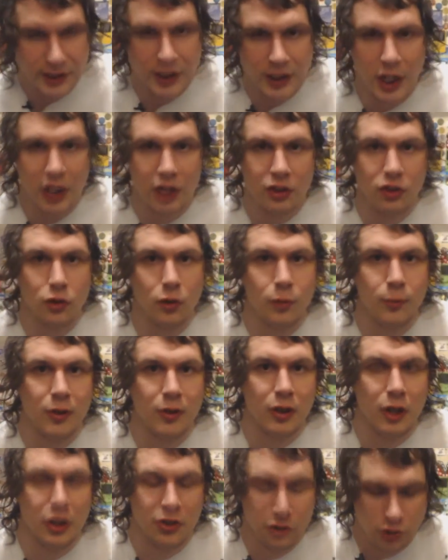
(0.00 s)
seen, I
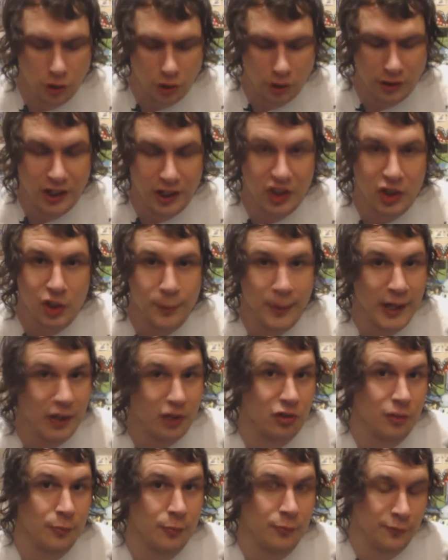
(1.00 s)
saw my, I saw a
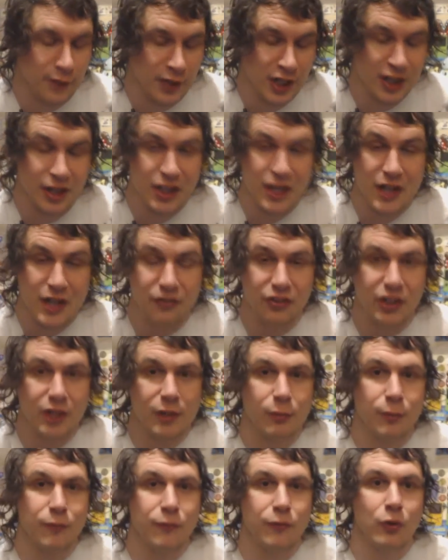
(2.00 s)
spectrum, and I've never
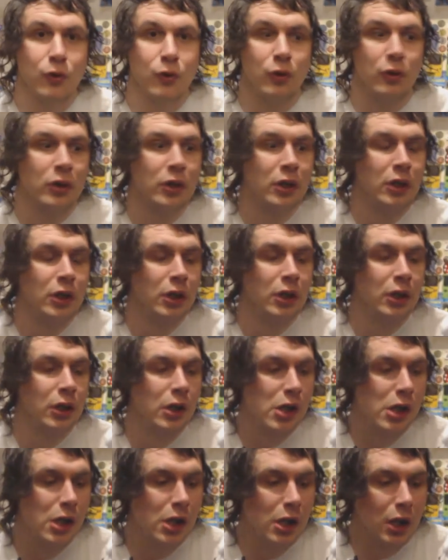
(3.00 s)
seen one before.
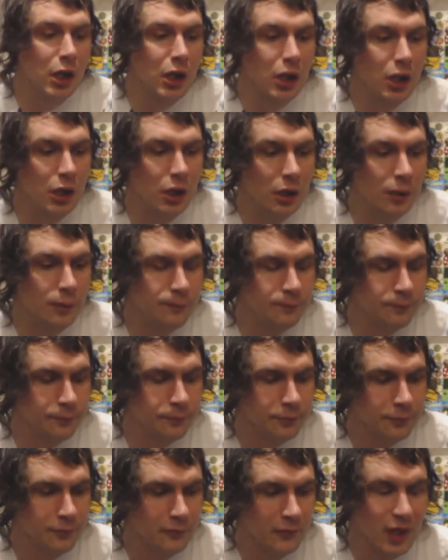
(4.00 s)

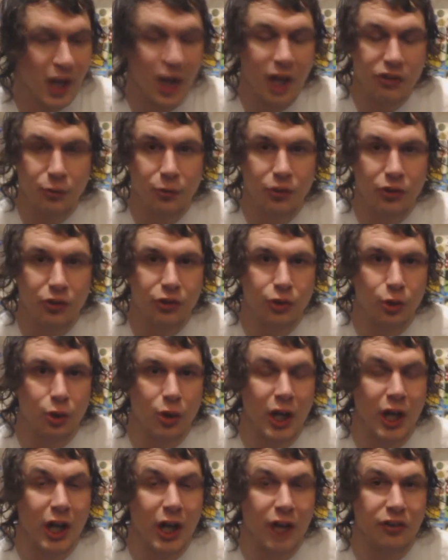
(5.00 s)
Um, as you would have
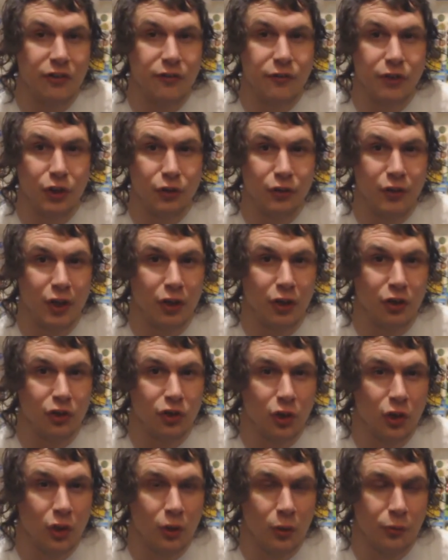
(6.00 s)
saw, I actually first thing I
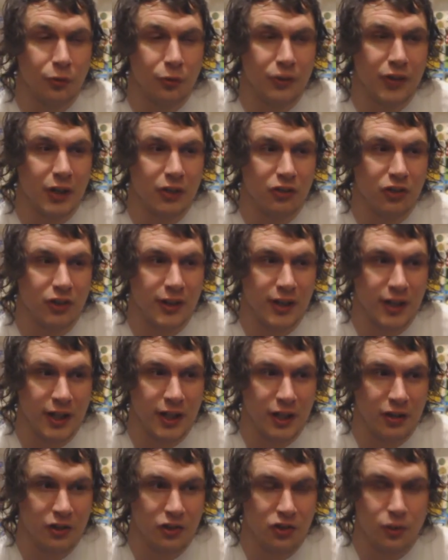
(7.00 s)
saw was
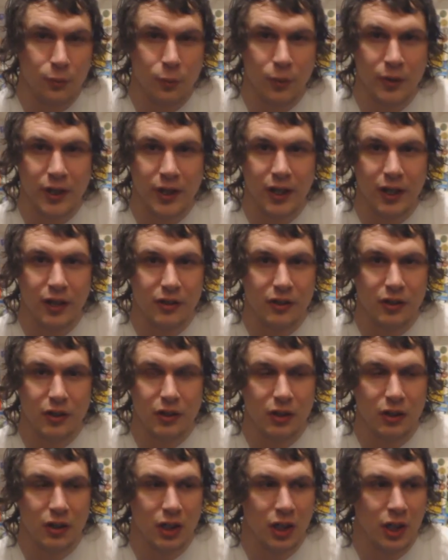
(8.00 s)
actually some weird
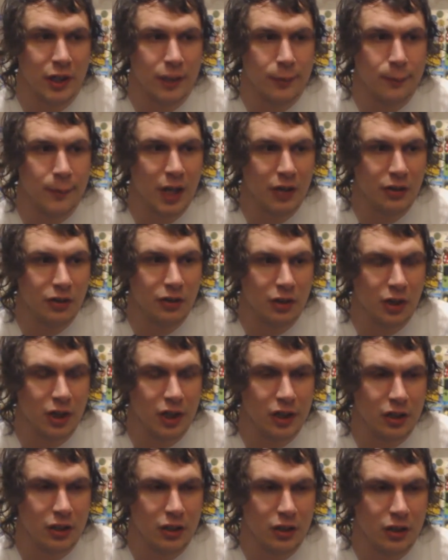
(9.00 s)
like man
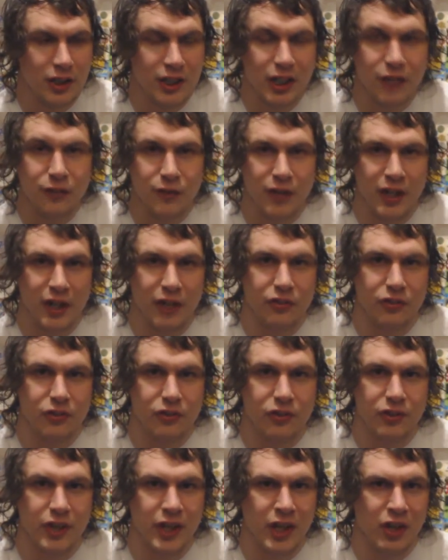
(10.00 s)
like
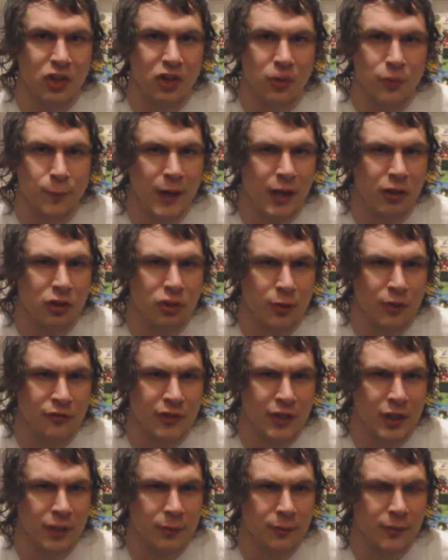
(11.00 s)
leaflets saying
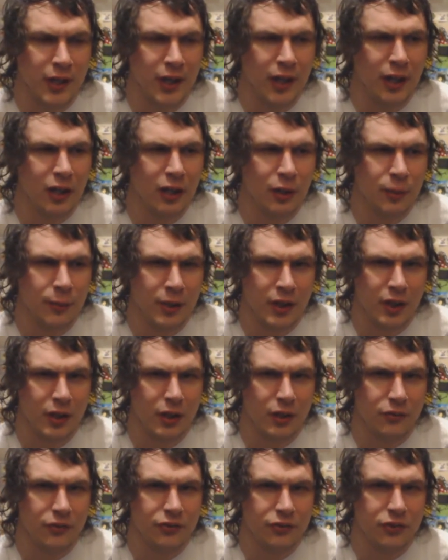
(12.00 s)
spectrum. I think, hang on a
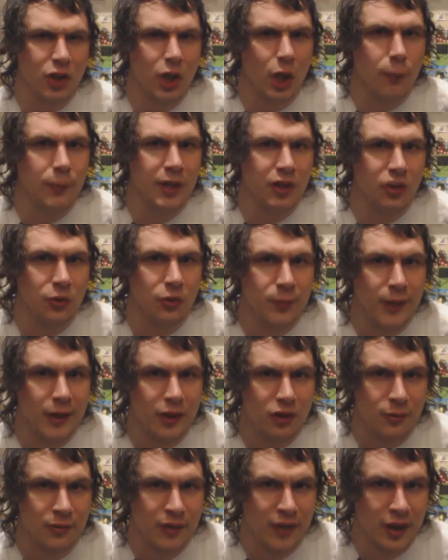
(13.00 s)
minute, there's got to be a
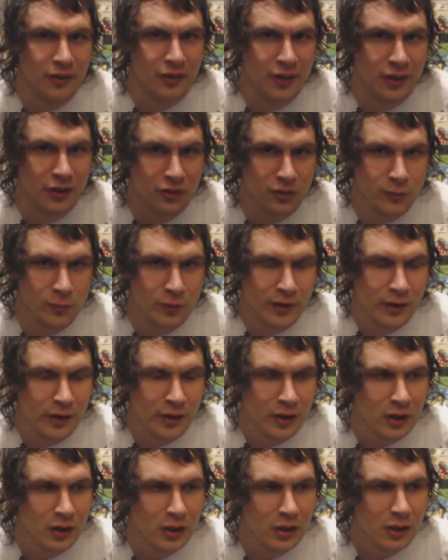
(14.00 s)
spectrum around here
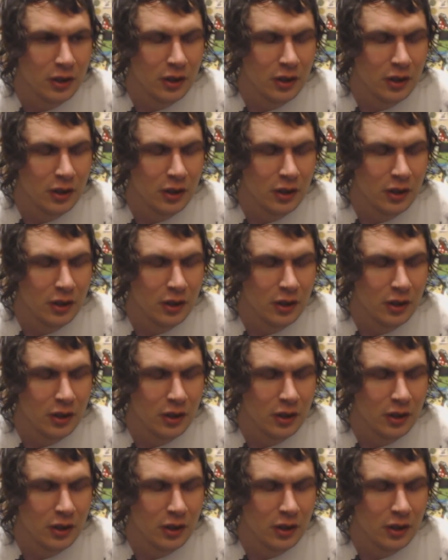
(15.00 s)
somewhere.